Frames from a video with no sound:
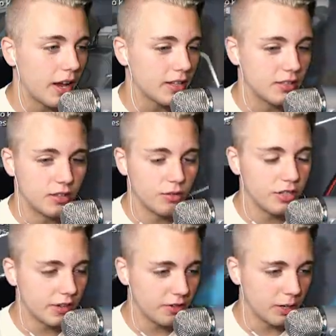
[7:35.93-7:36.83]
has 3
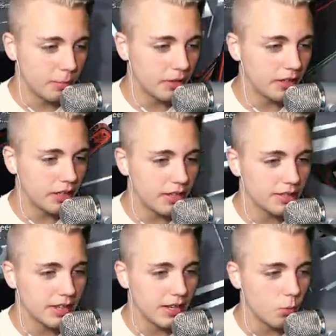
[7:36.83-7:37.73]
different
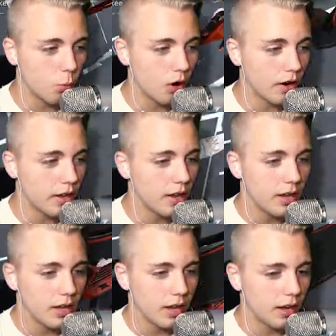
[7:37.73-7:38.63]
abilities in one.
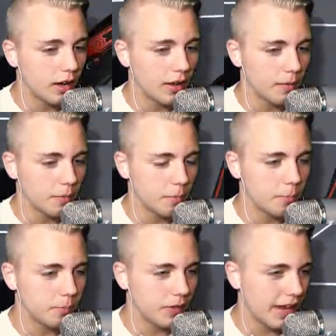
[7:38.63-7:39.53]

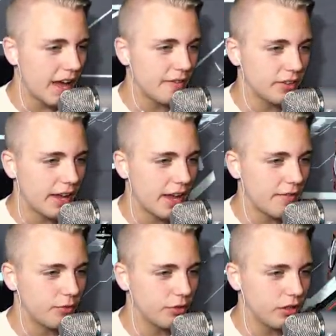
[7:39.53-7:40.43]
They
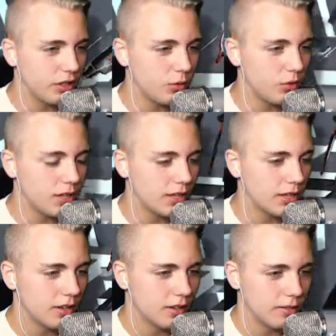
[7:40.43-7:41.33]
have really
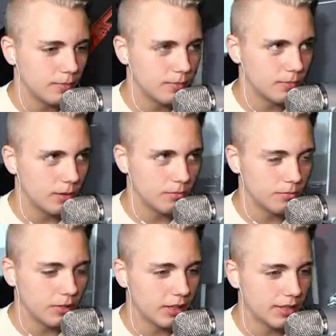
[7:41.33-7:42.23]
unique,
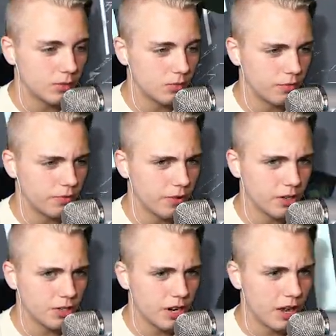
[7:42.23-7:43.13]
I guess,
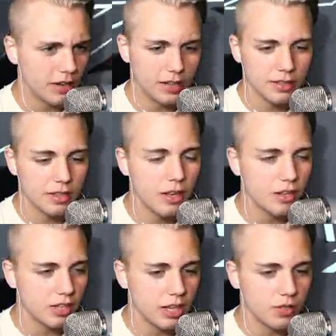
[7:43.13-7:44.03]
functionalities
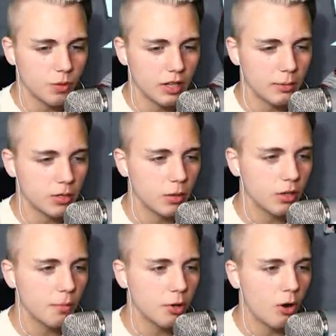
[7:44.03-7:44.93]
to each one of them. So
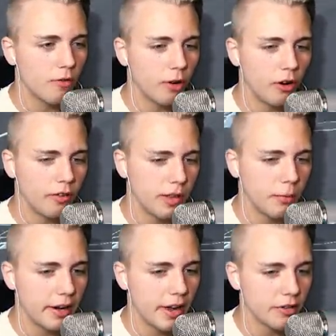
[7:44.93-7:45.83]
I'm gonna go over all of
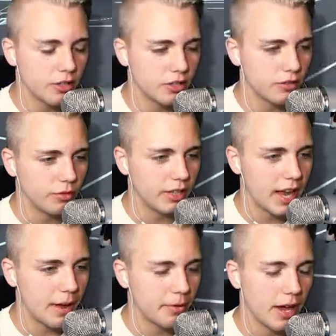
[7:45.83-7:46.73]
them right now just to
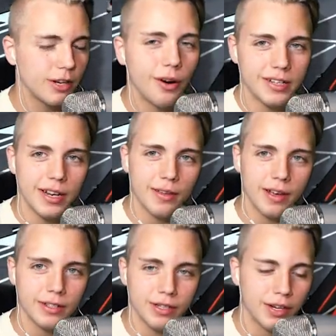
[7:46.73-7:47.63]
recap. I know I
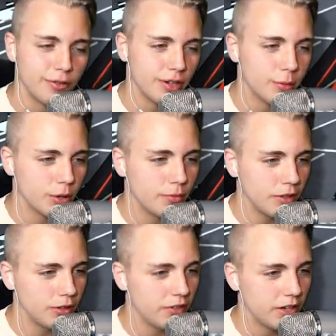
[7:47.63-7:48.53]
did a rework
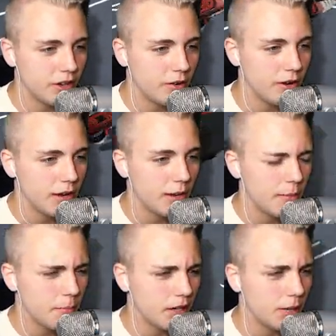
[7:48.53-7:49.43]
build video,
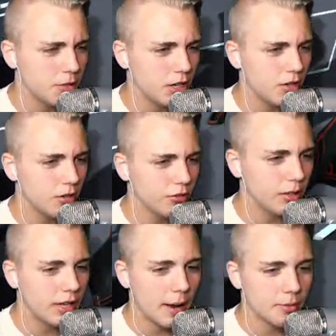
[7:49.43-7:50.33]
but I'm just gonna do
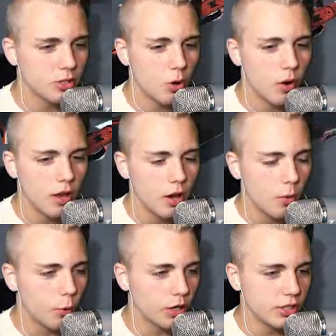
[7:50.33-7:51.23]
recap. So
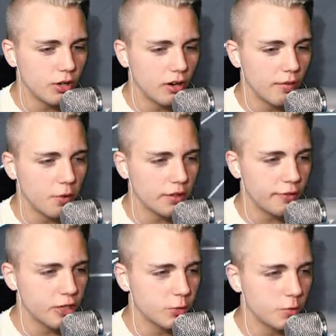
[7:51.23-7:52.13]
we're gonna start off with the
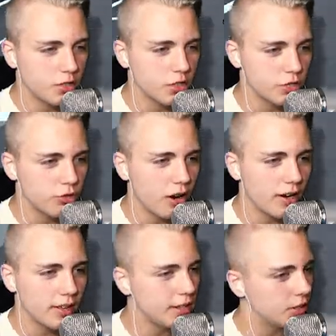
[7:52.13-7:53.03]
first one, which is
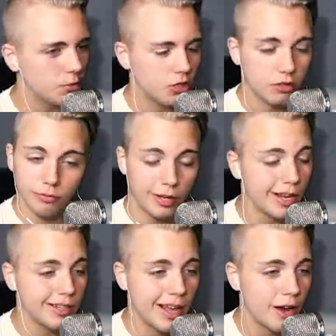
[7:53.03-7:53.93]
Shred. This one just
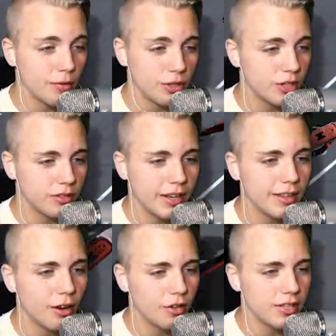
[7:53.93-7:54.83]
lay down. You just lay
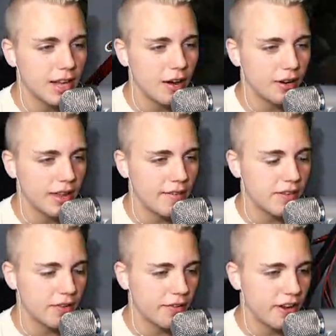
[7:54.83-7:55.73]
all these down, and they have
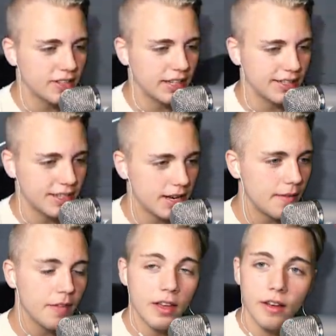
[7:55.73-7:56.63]
different effects. Like I said,
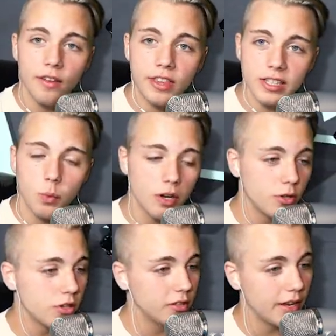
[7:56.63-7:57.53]
this one
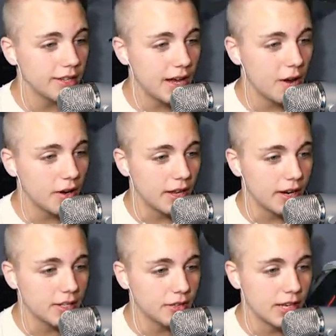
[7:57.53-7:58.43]
you just lay it down and
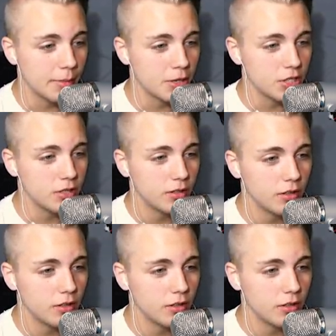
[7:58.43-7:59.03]
it deals damage